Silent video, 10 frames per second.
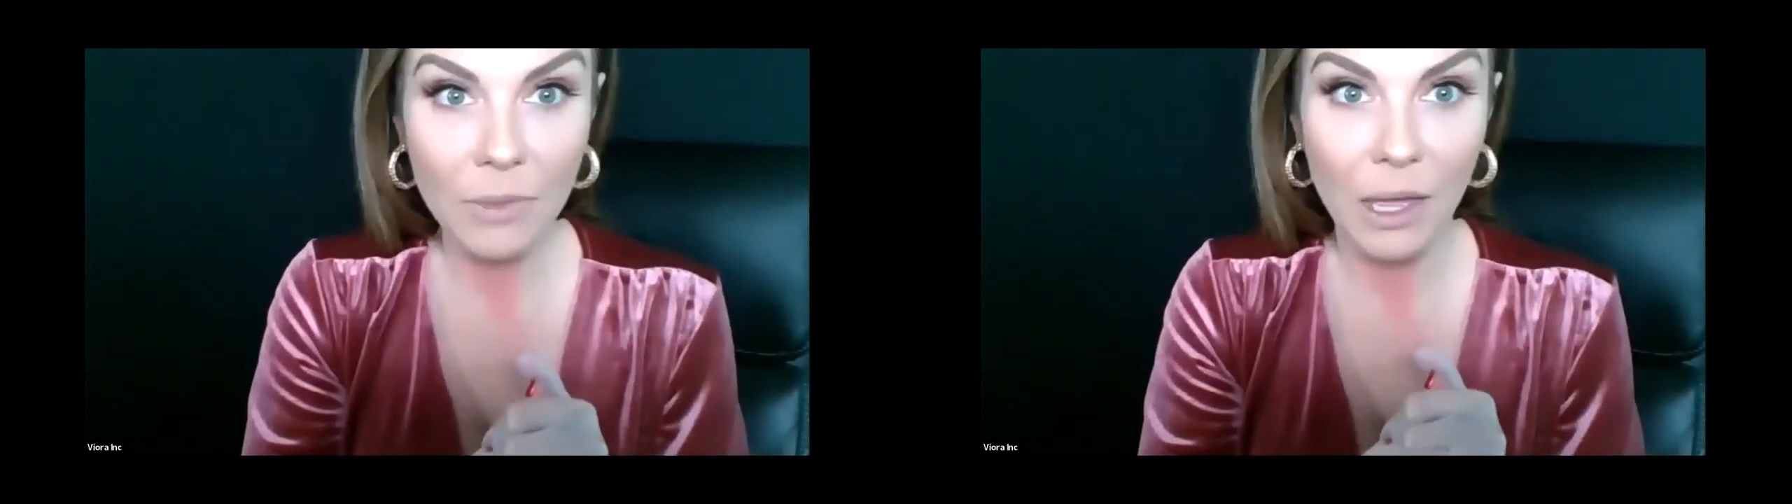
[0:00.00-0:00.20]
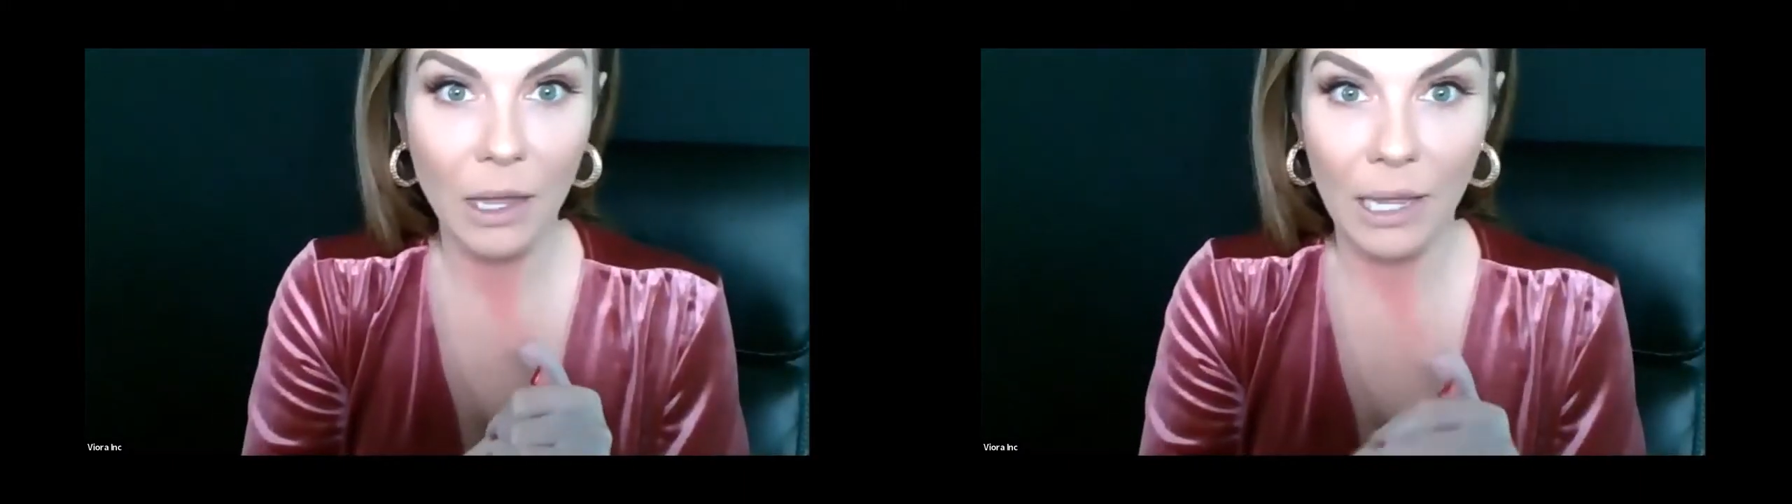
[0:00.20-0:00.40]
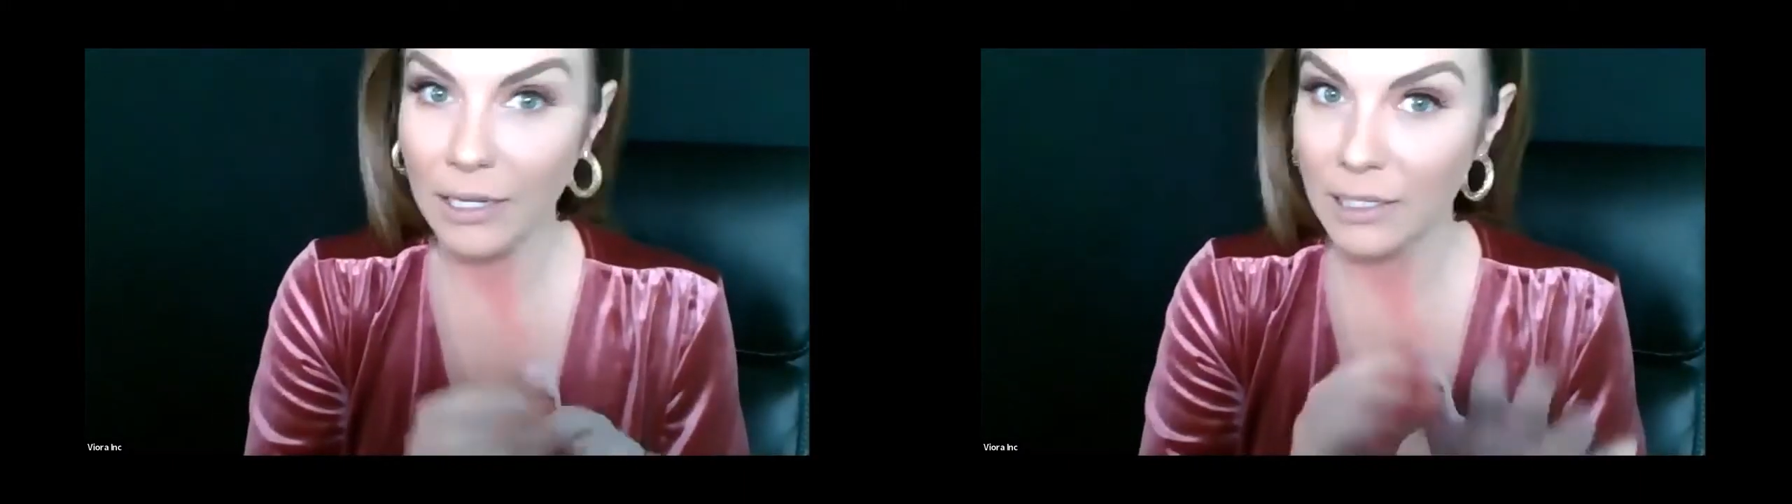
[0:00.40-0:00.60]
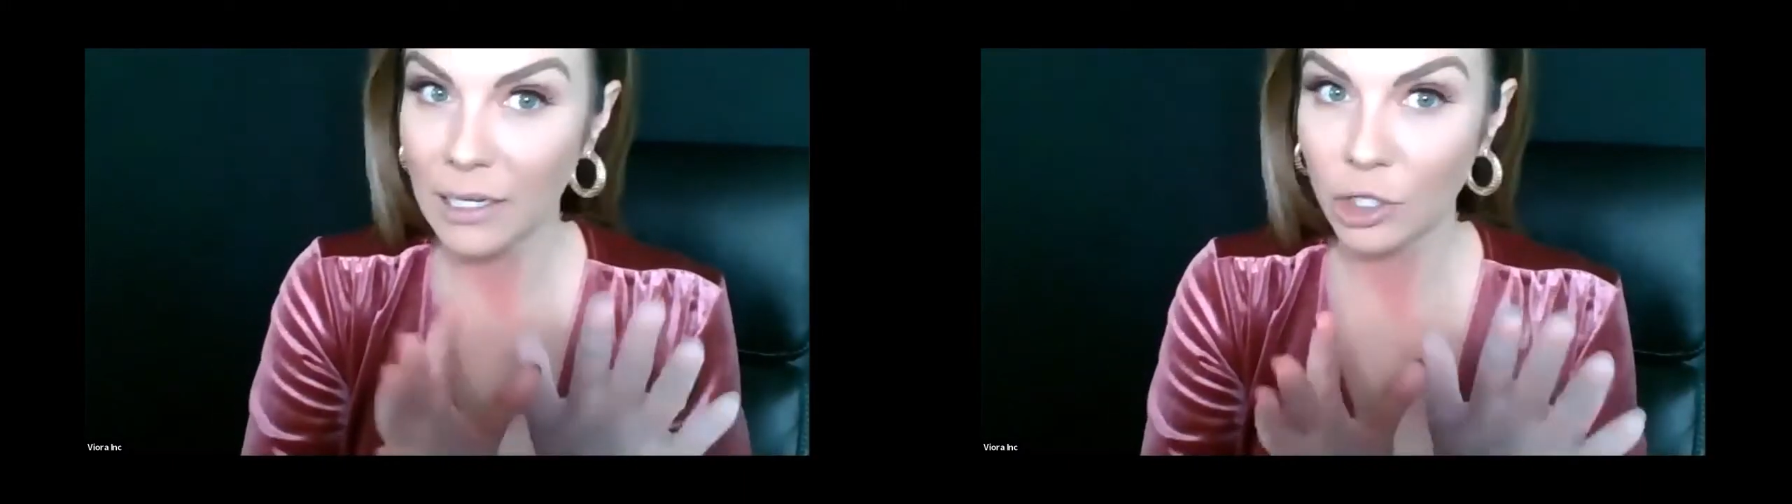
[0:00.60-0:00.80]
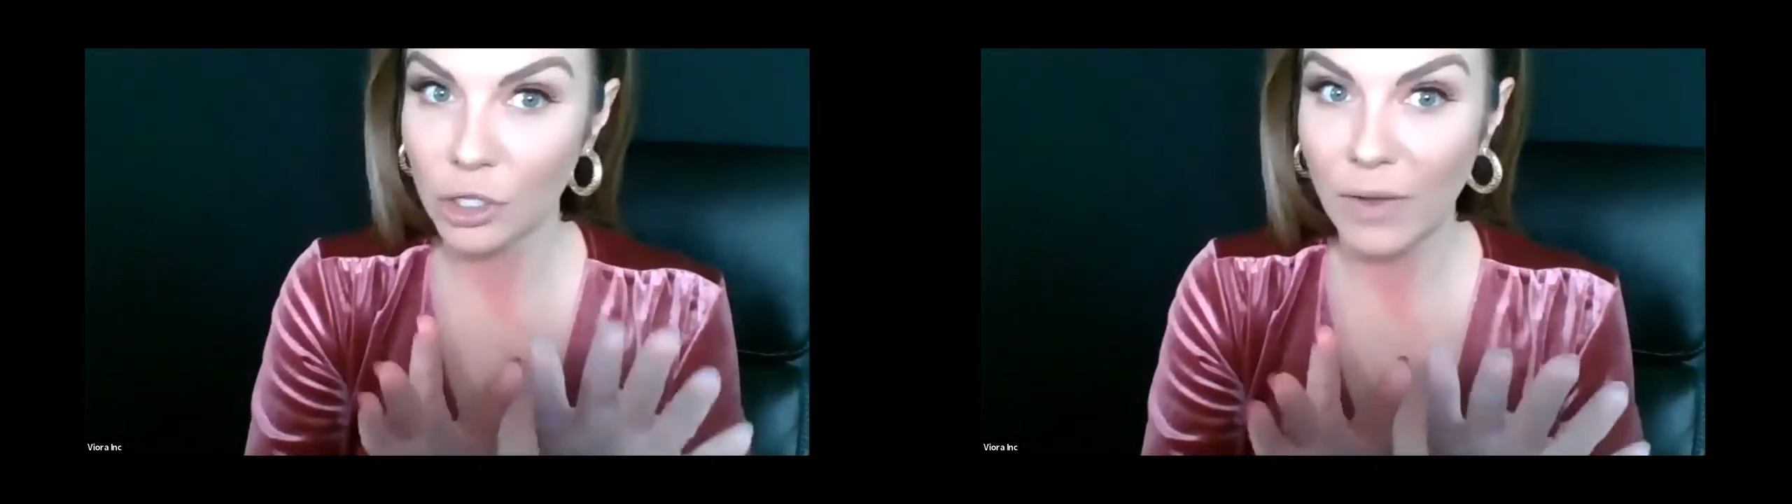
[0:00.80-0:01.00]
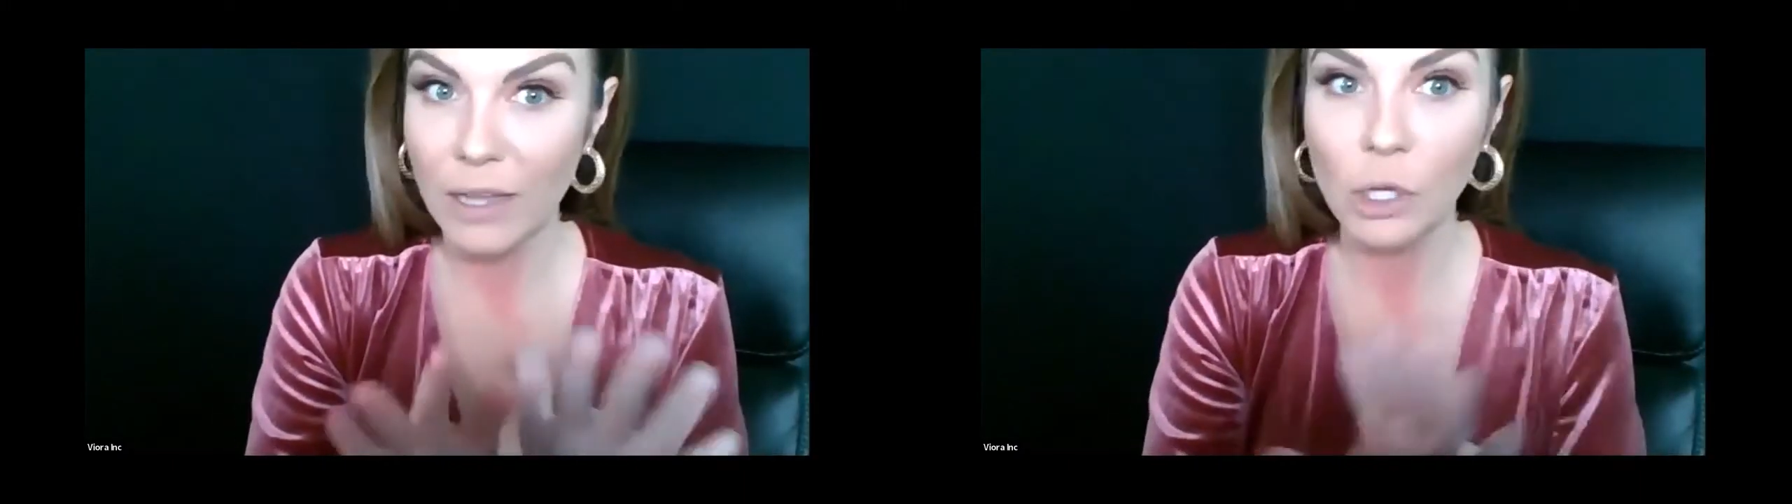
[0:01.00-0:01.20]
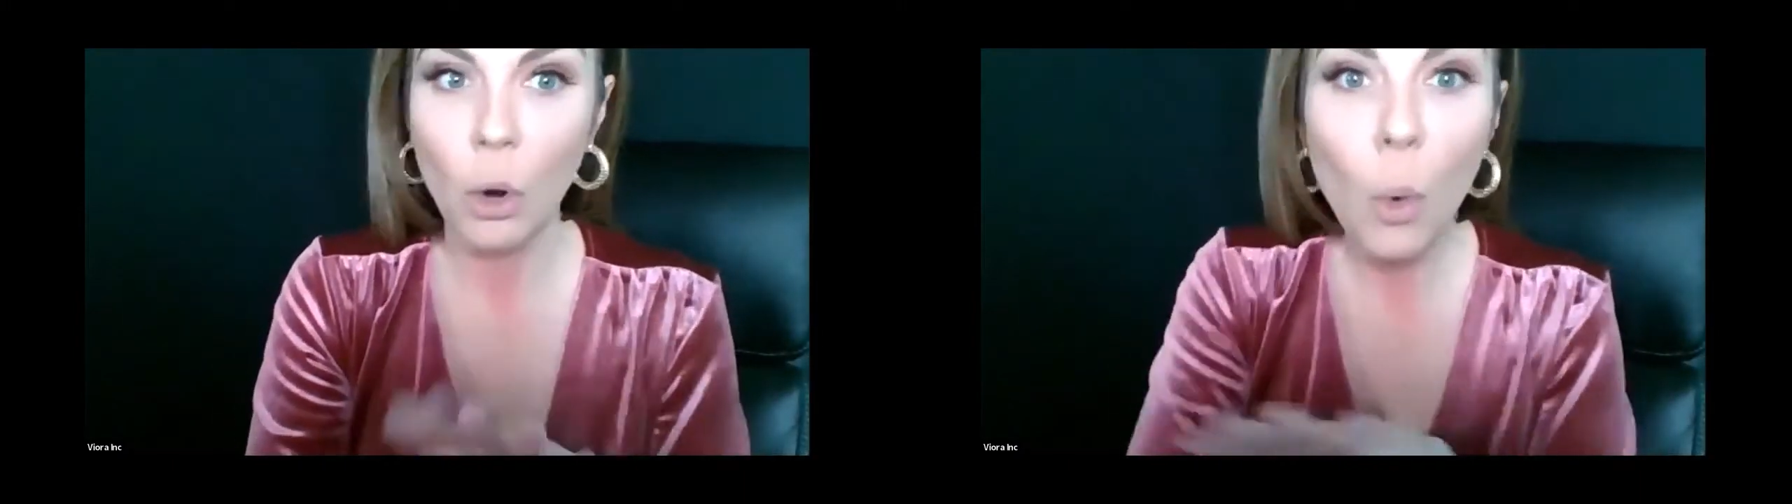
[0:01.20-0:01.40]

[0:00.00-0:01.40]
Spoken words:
that like to touch their face,